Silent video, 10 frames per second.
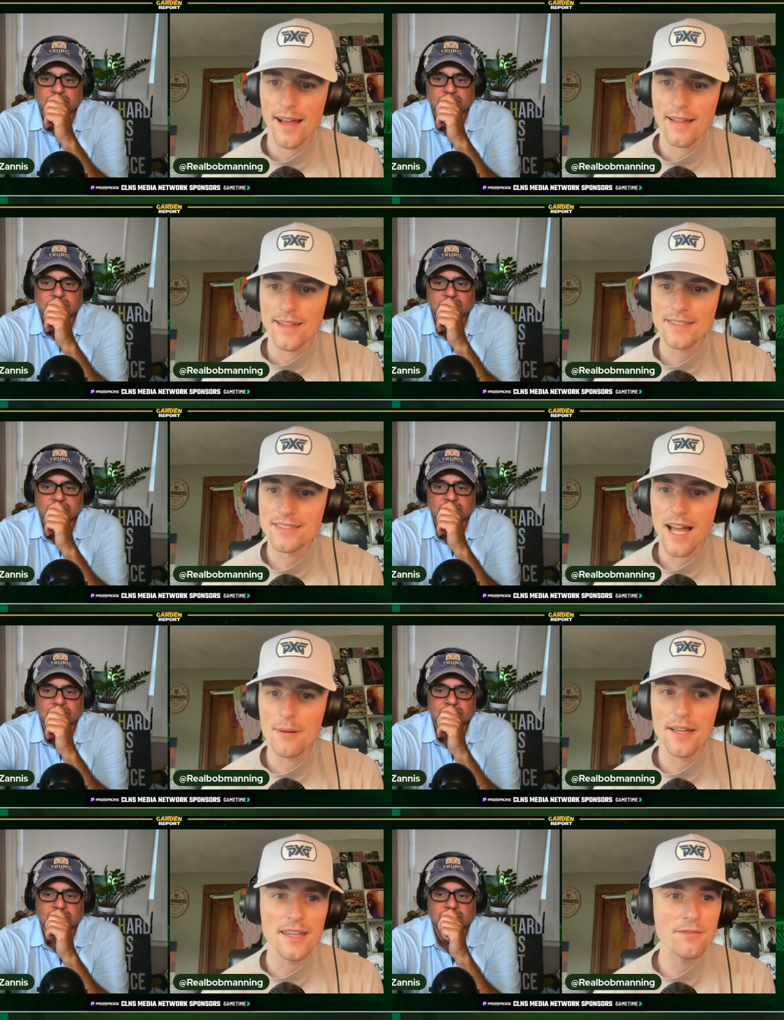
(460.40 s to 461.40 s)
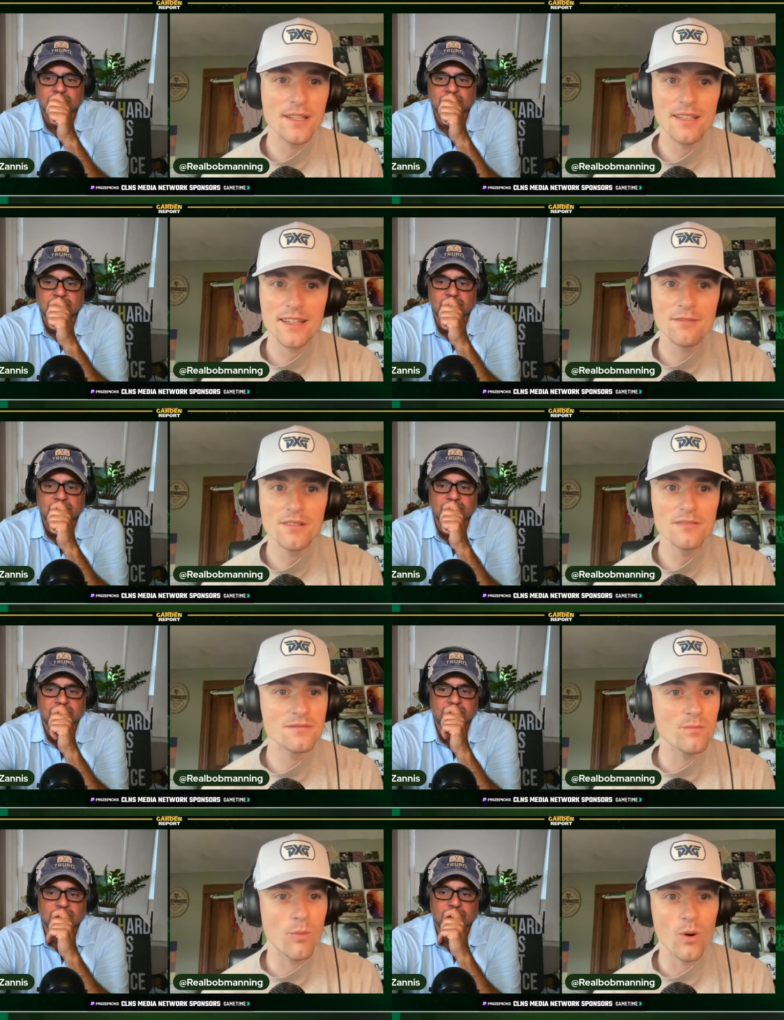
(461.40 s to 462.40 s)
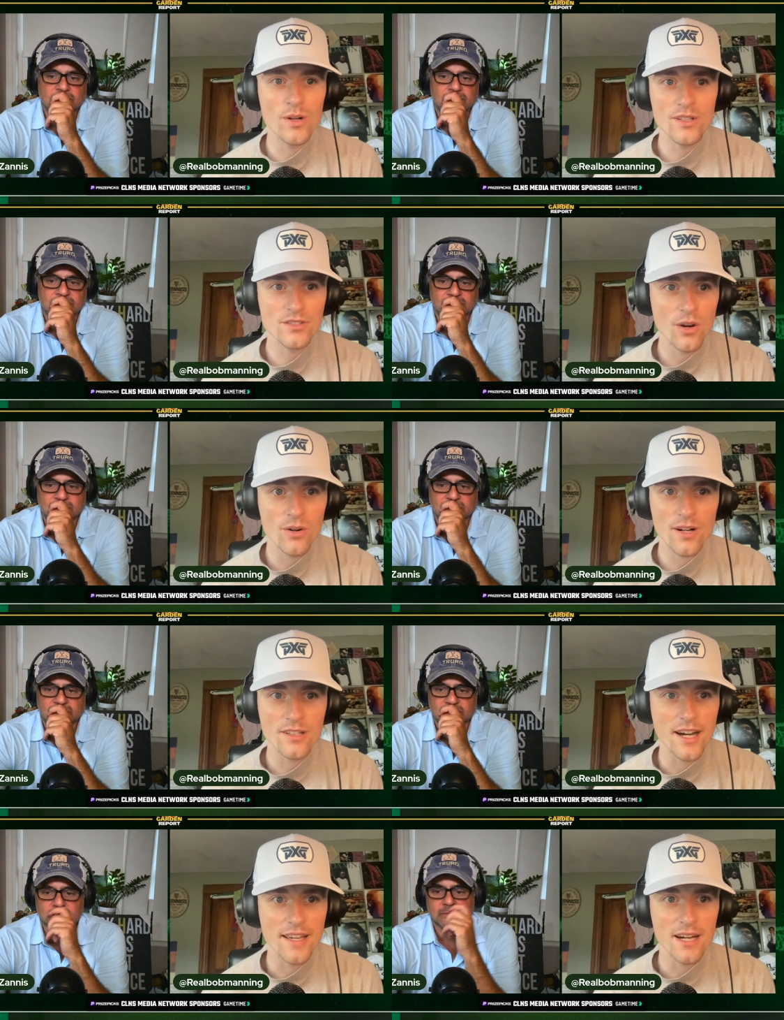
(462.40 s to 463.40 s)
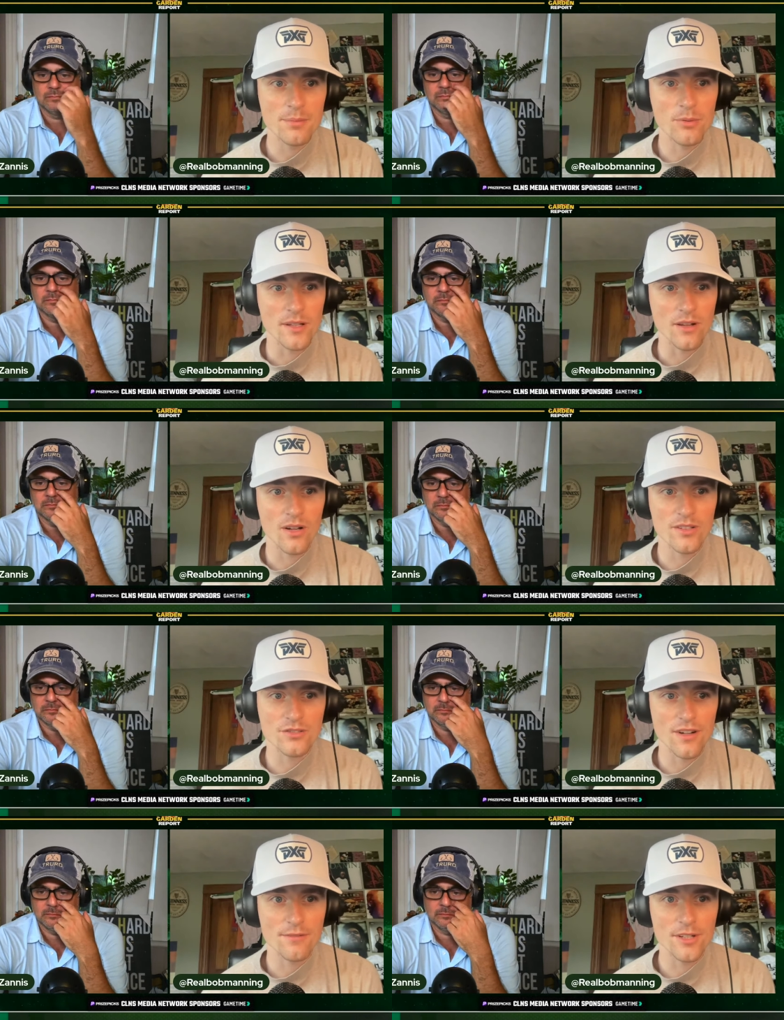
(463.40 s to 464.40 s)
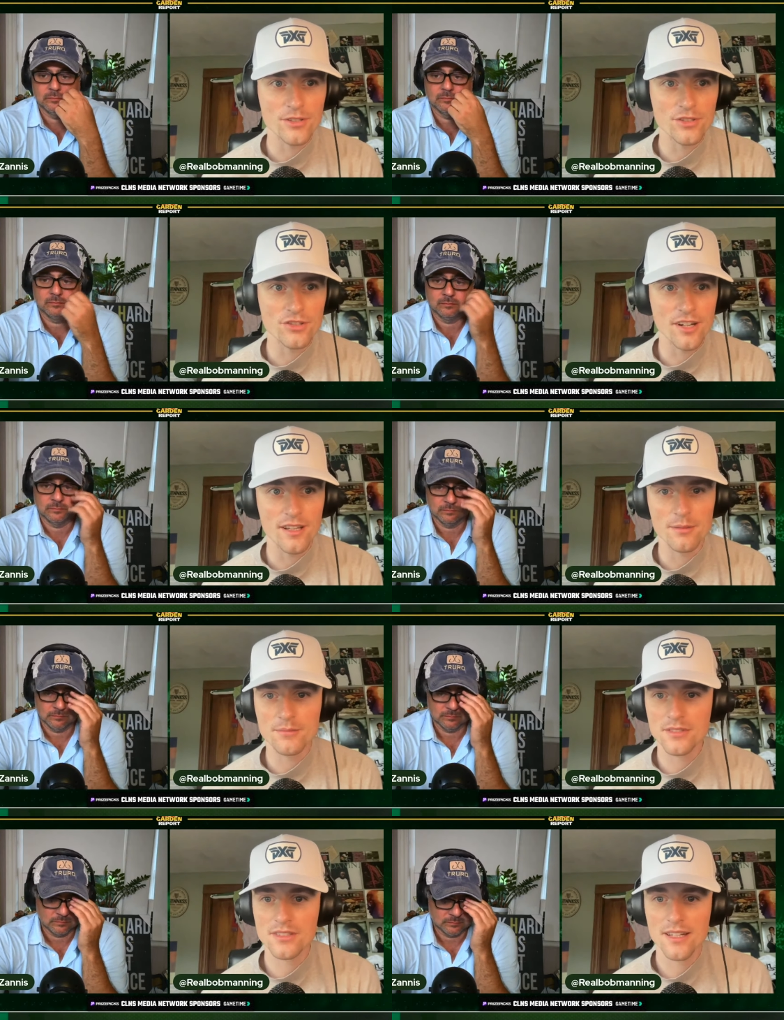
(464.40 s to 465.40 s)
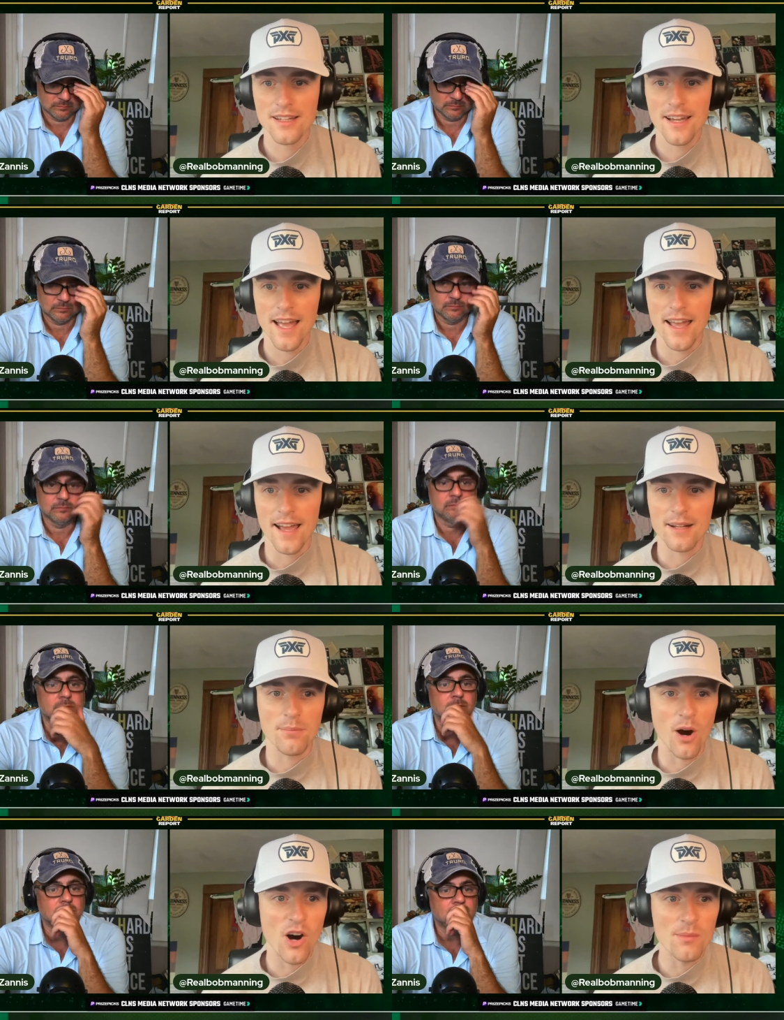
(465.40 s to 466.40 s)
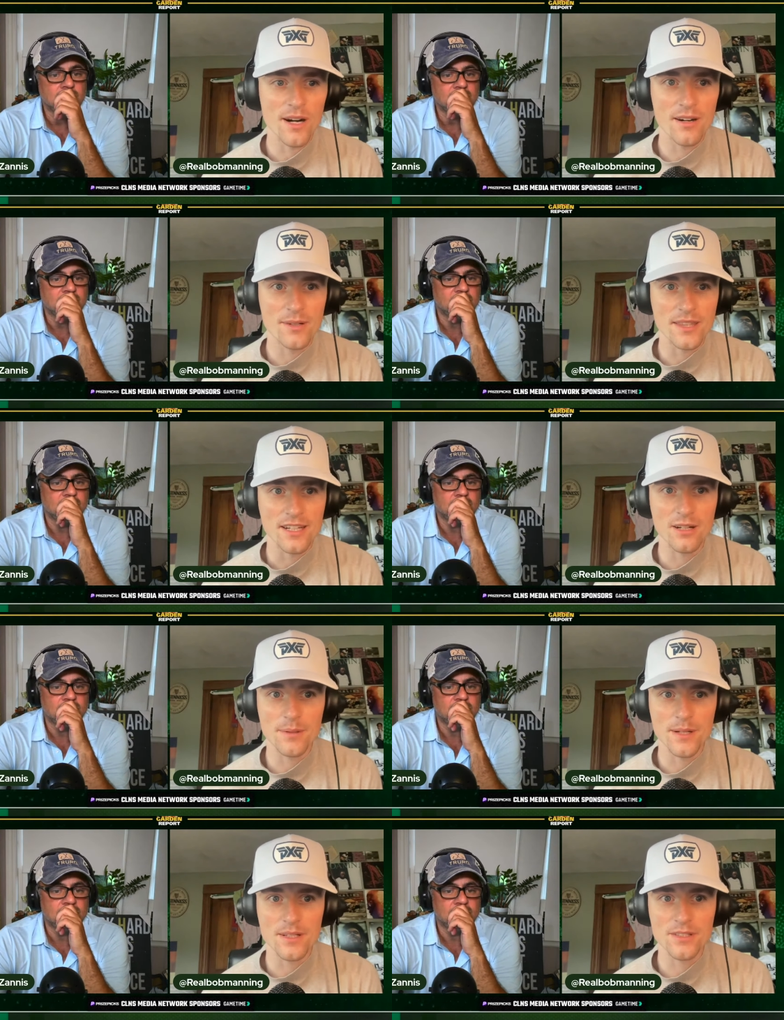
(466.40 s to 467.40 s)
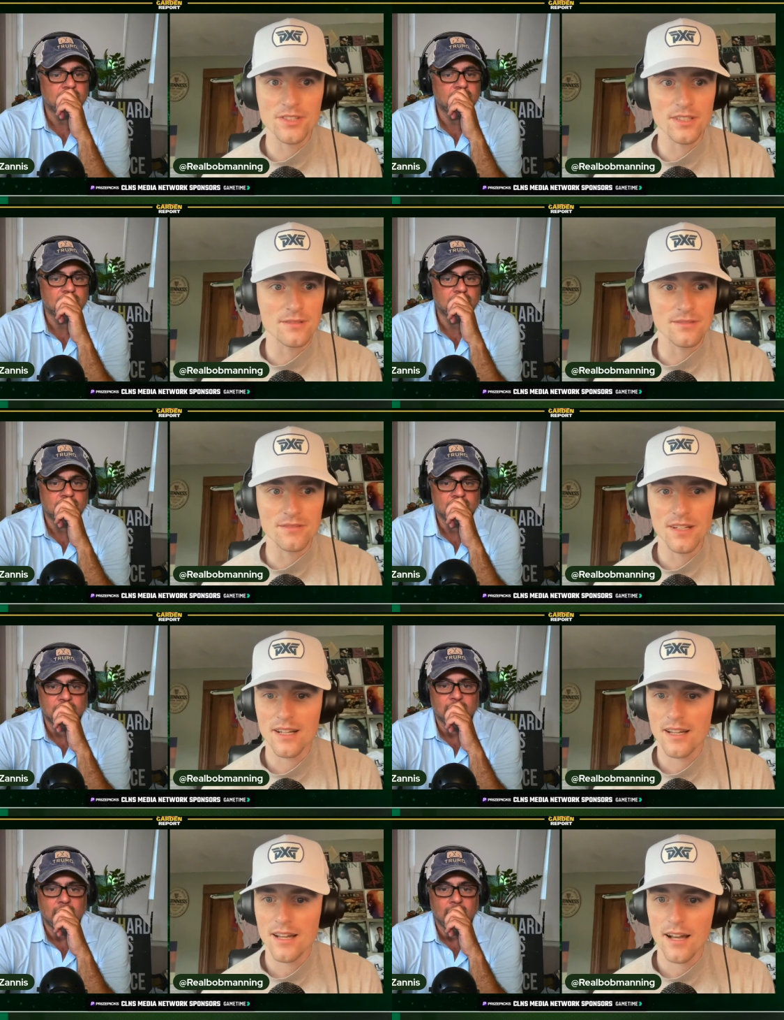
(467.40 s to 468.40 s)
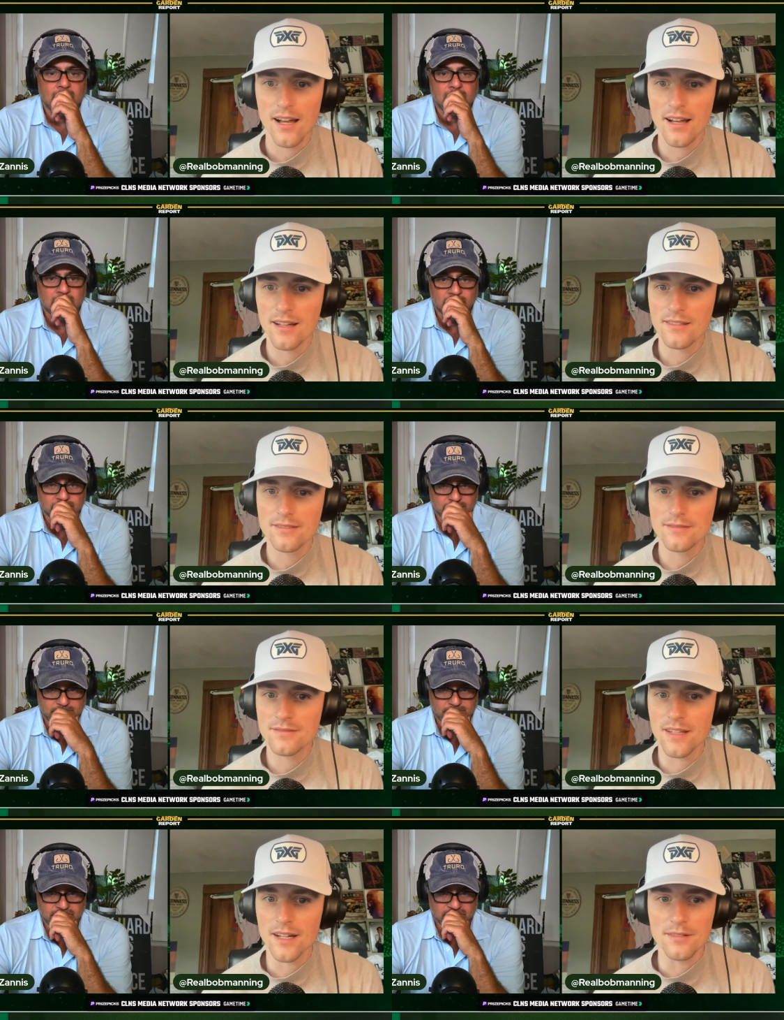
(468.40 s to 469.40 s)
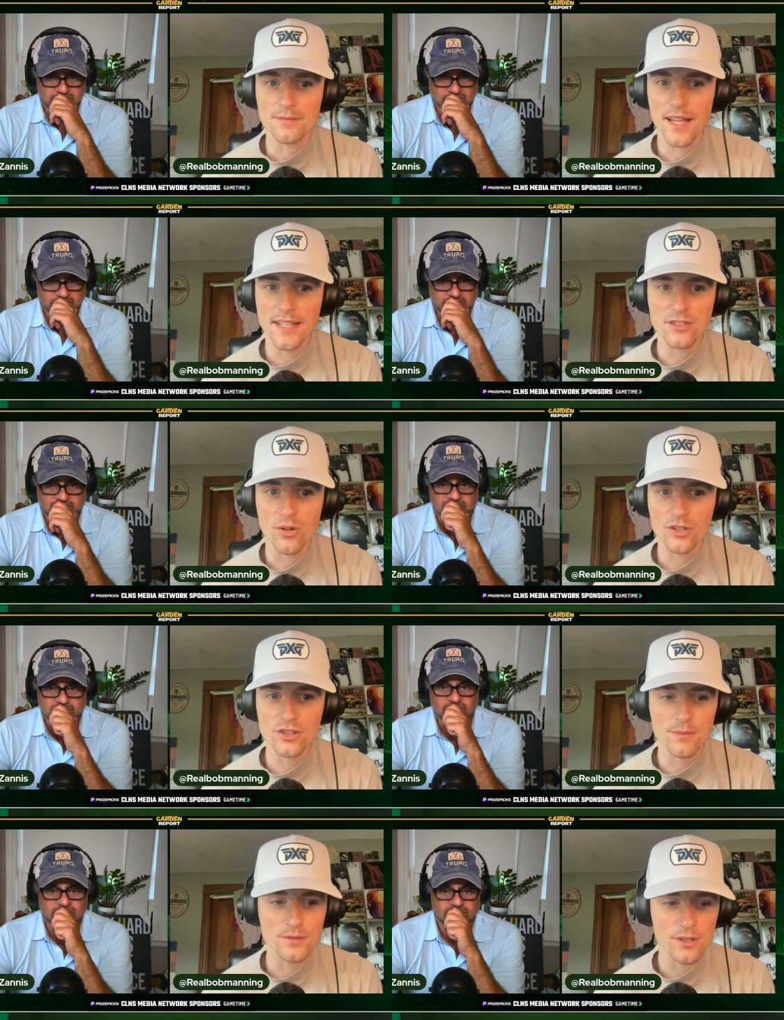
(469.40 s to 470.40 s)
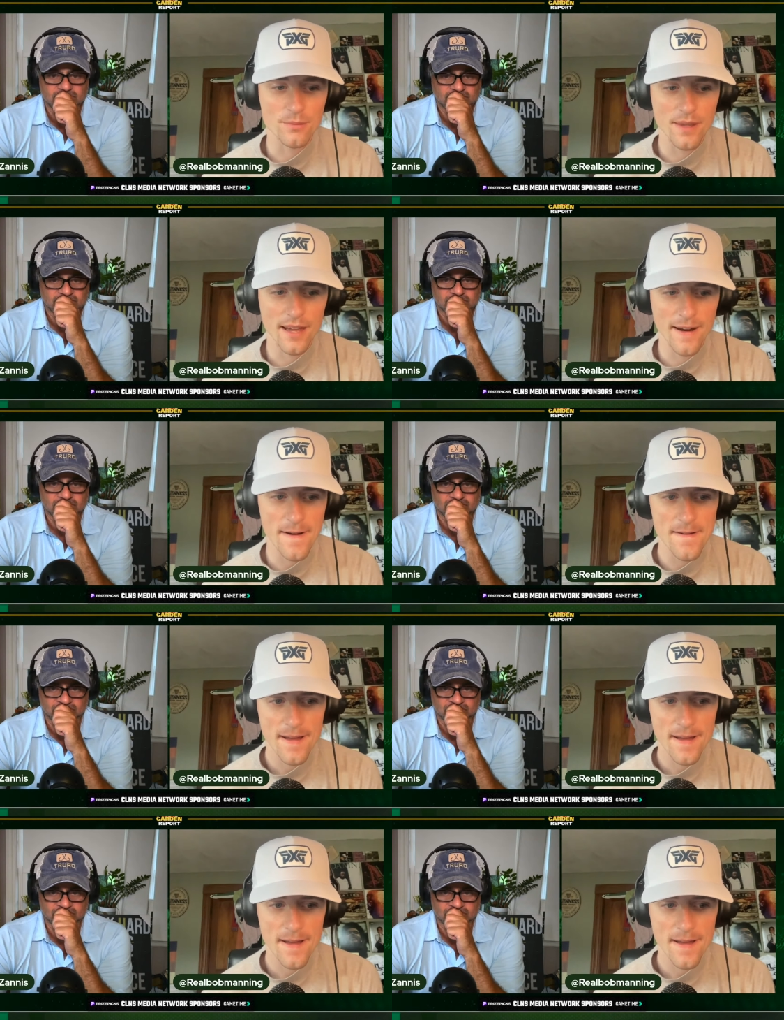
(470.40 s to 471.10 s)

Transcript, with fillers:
Speaker 1: that should, I even, even Warriors owner Lake Up with all those revenue streams, and Ballmer with the Clippers, and uh, the Nets ownership group there,